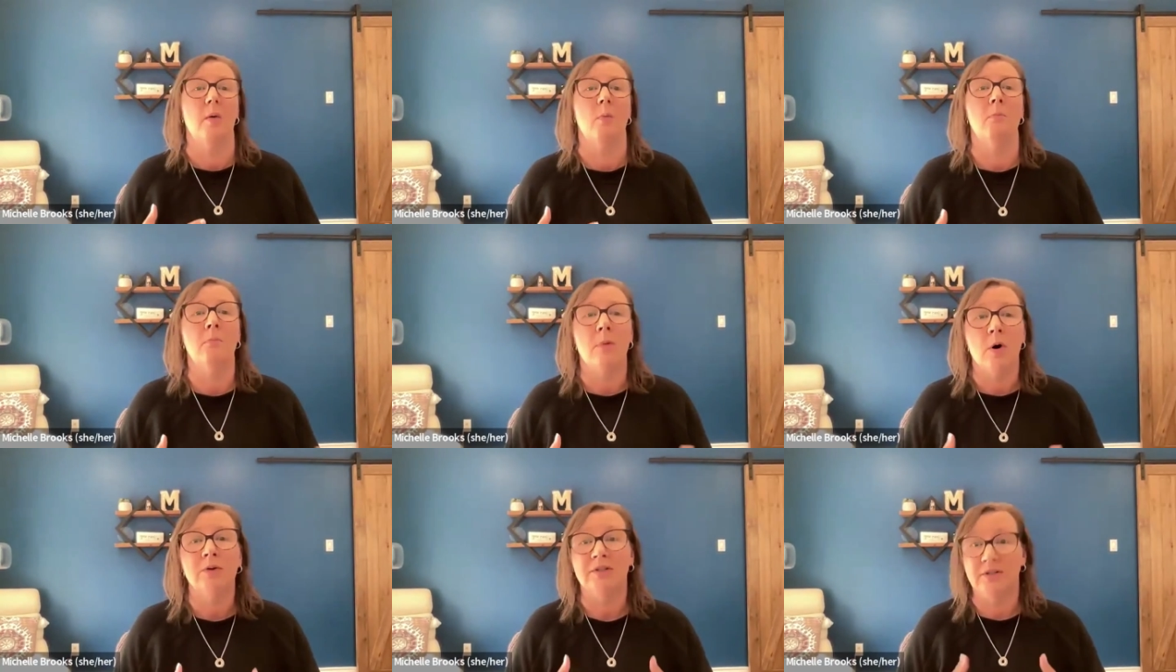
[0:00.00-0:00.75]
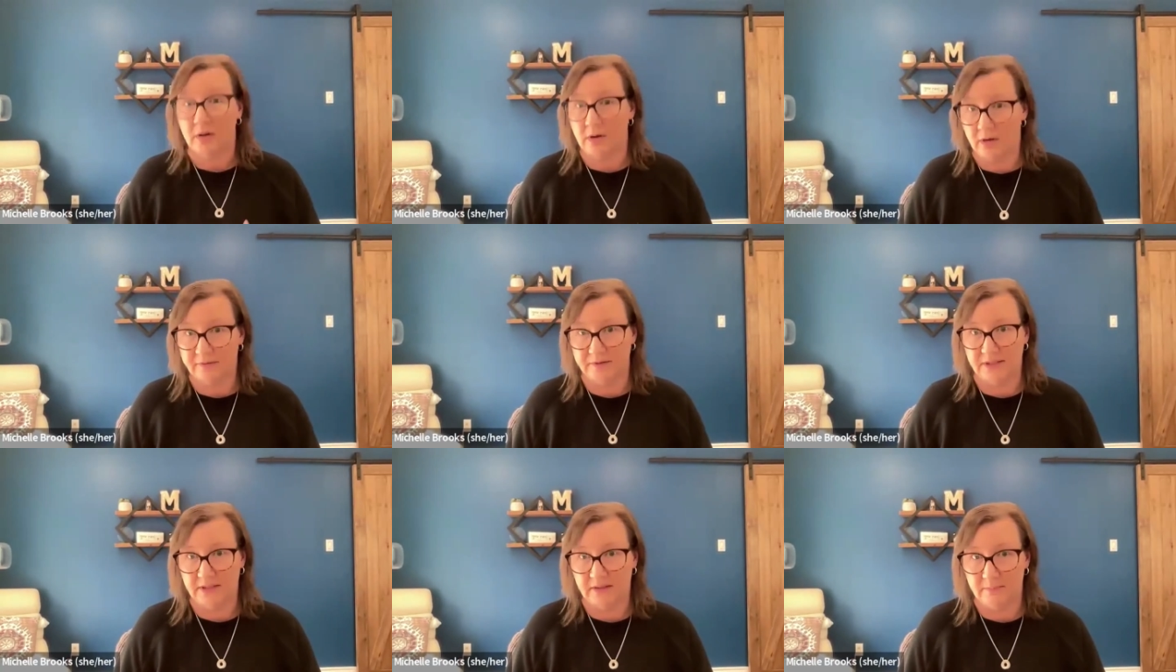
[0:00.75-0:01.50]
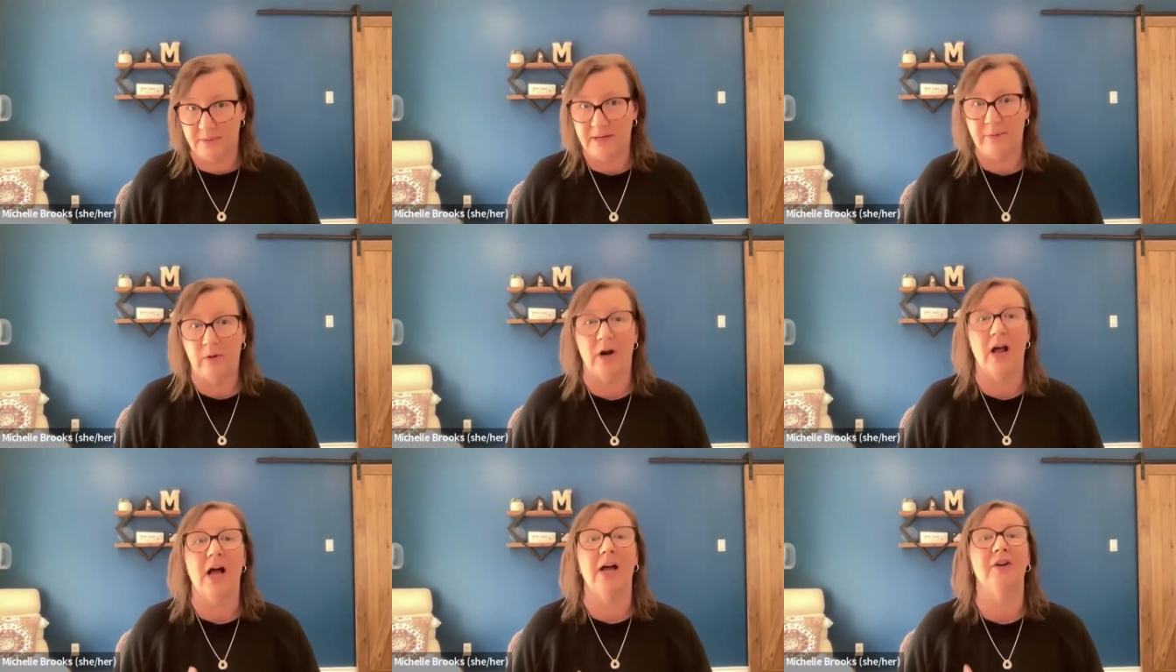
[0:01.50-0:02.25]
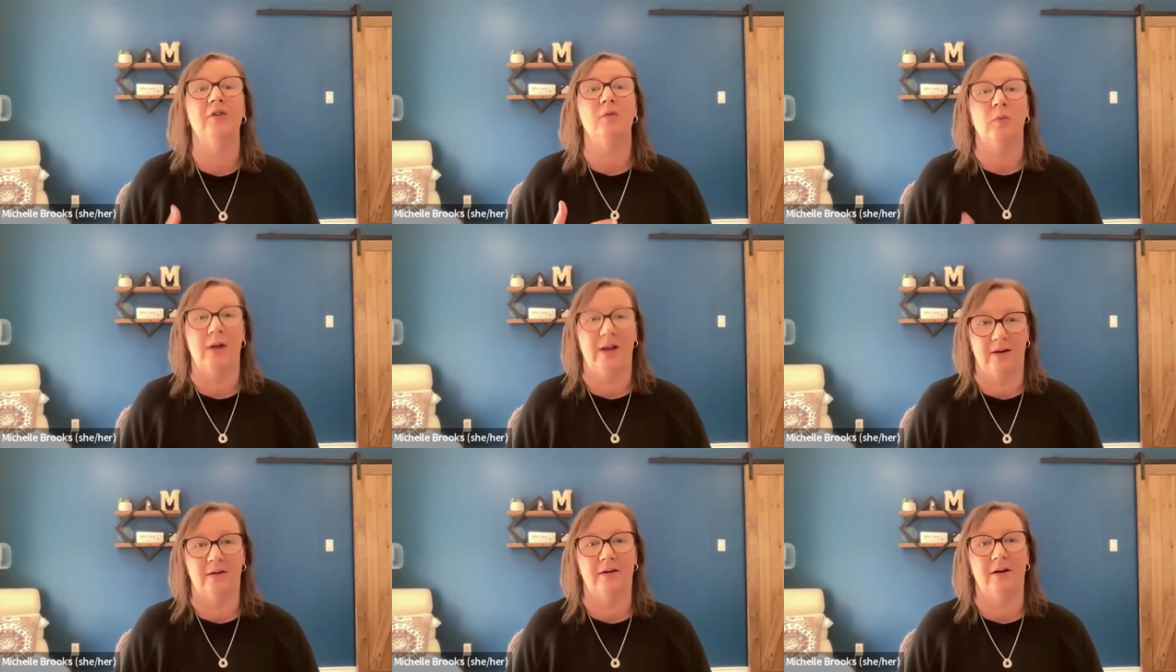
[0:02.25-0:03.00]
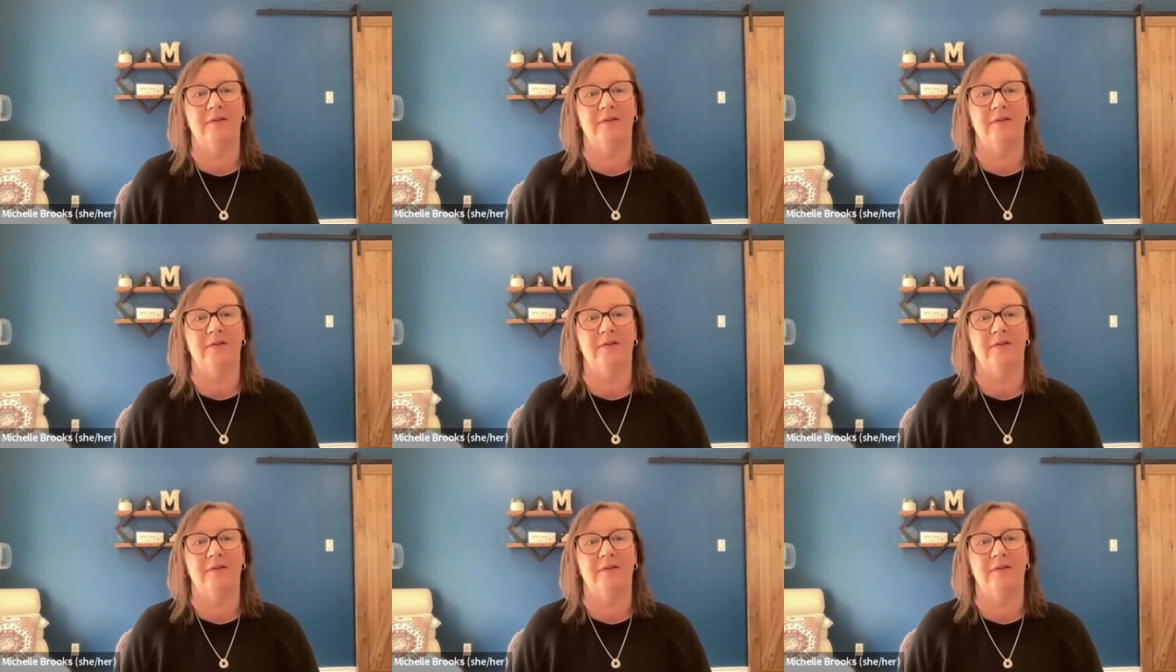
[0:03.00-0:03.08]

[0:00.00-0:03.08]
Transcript: Most often, people are unaware